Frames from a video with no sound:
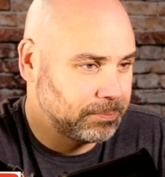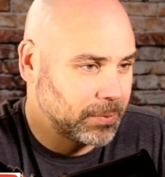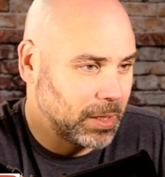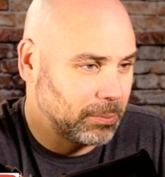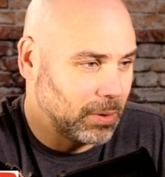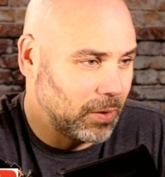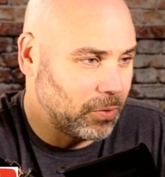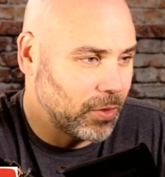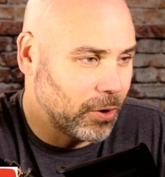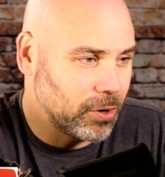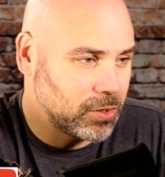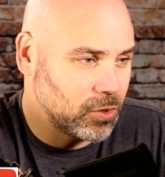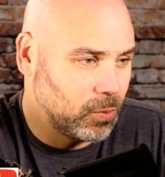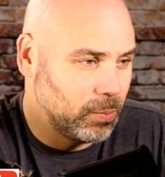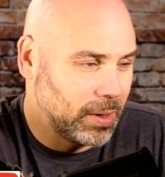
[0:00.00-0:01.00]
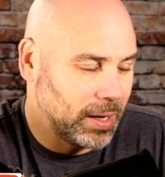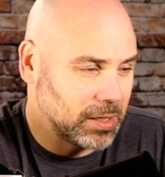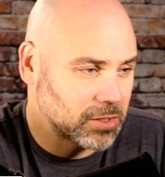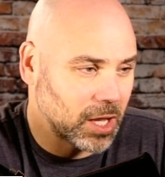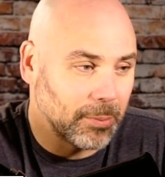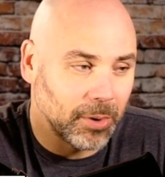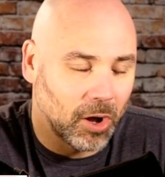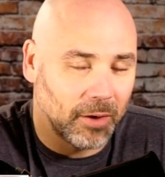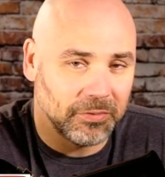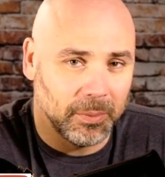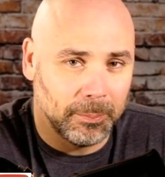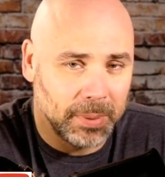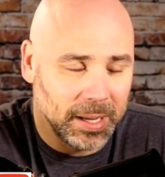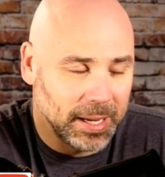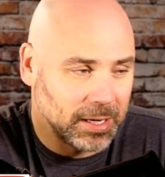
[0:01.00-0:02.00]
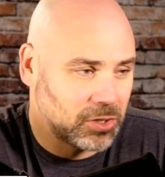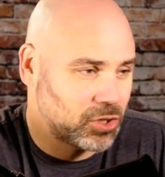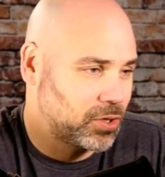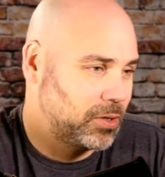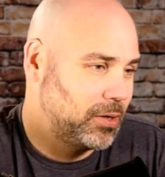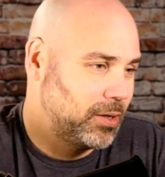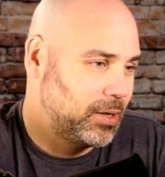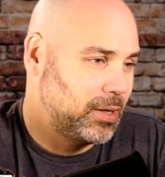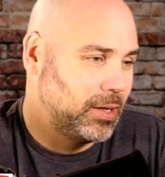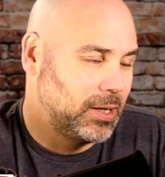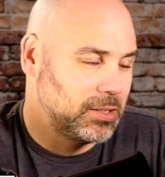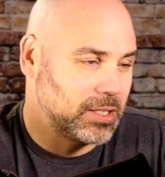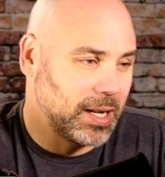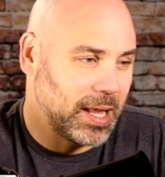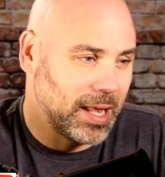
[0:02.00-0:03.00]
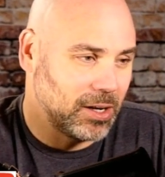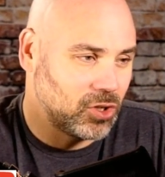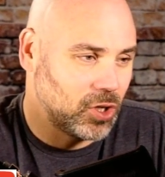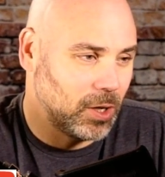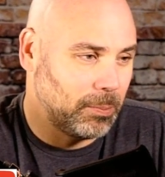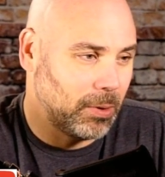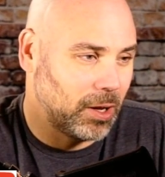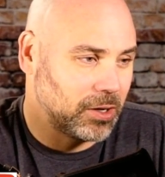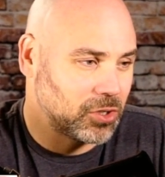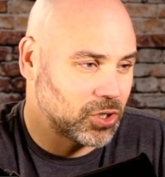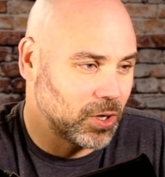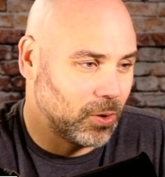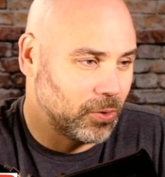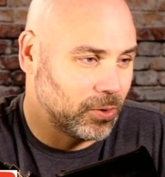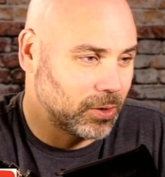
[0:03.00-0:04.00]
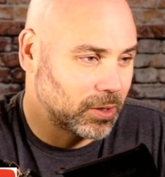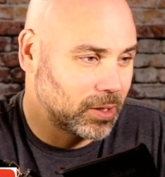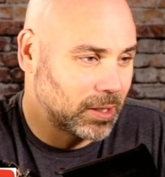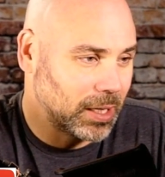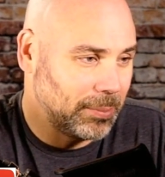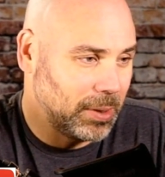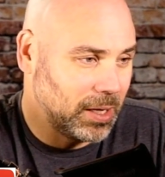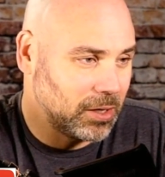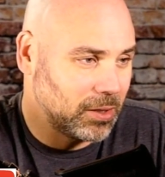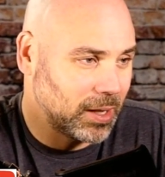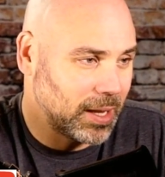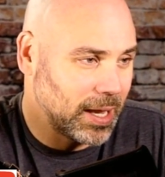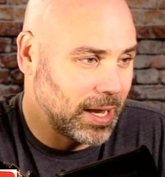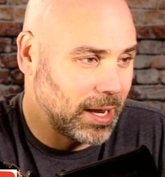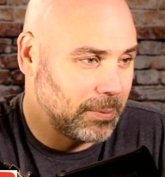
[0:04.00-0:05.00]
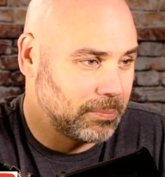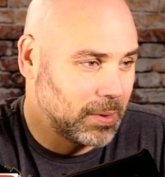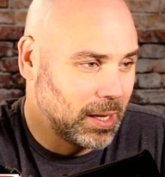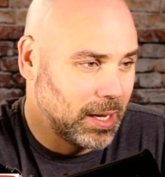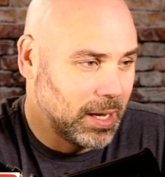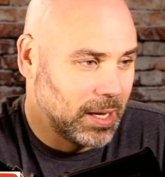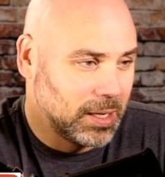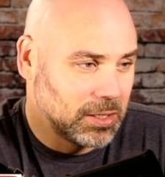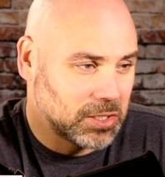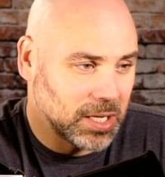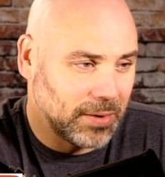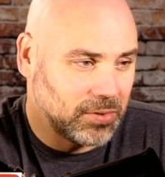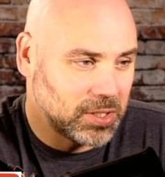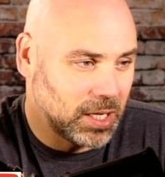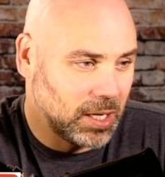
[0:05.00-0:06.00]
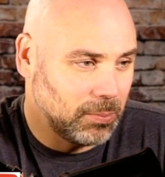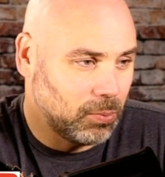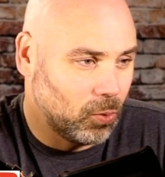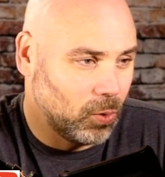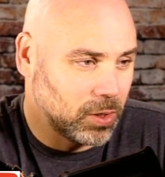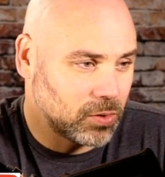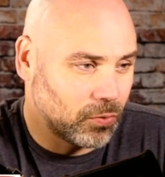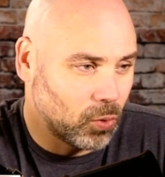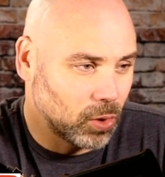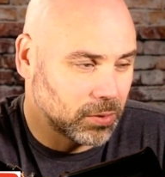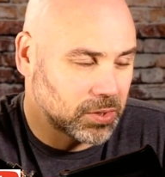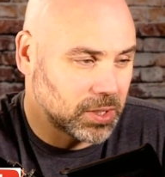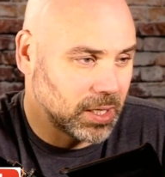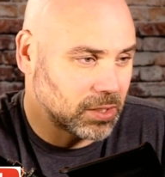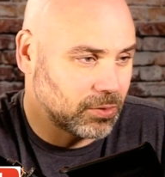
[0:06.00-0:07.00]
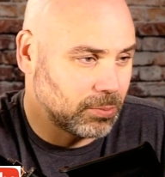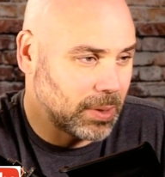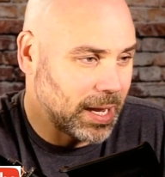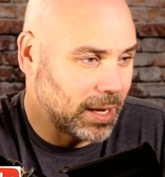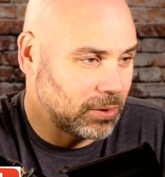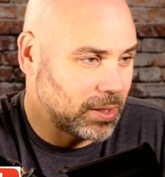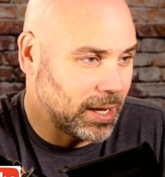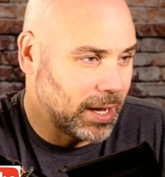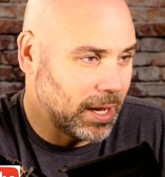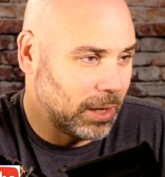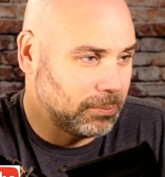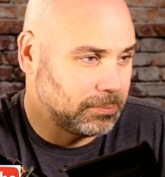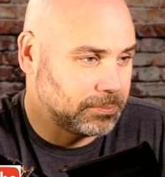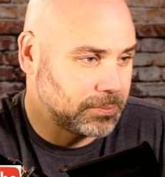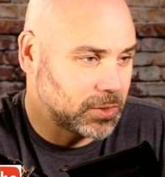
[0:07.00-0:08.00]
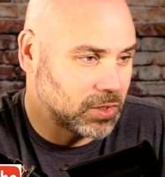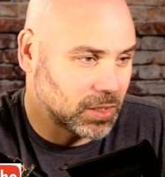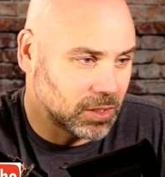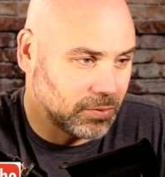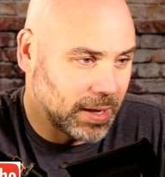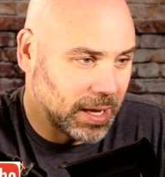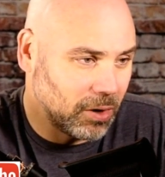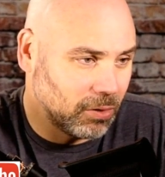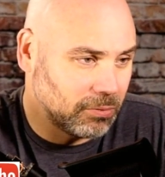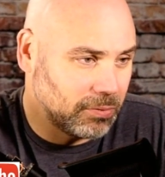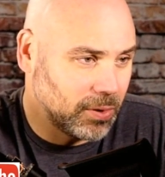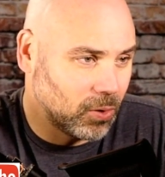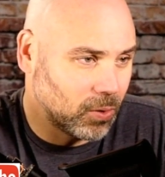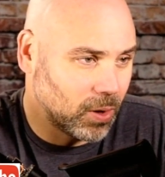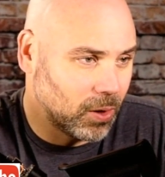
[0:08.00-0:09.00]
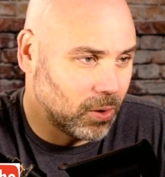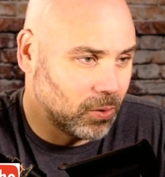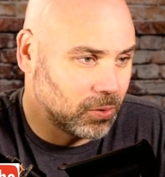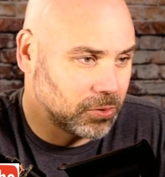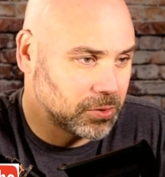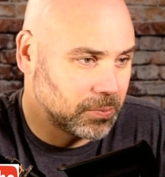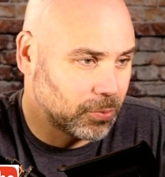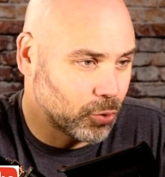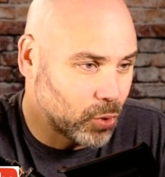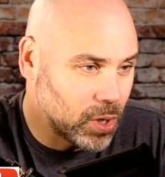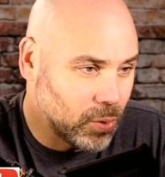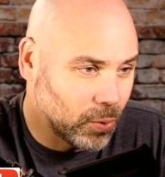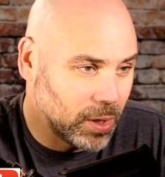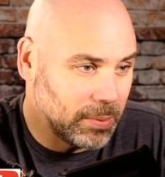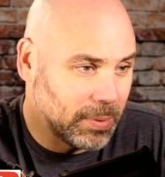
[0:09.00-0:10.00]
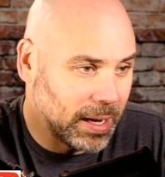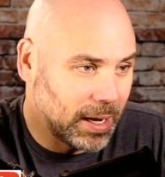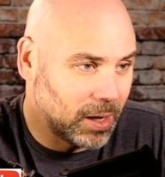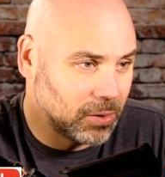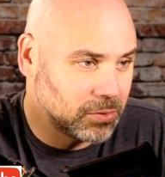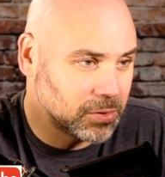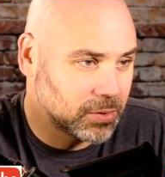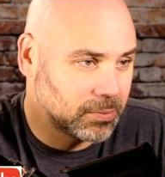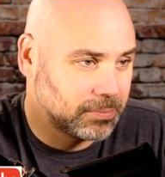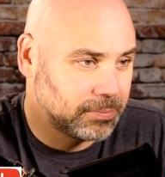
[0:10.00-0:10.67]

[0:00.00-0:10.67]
Played 32 minutes, coming off the bench. Said he had a chip on his shoulder coming into the game. 17 points, 4 of 6 from downtown, 6 of 8 on field goals, 3 rebounds.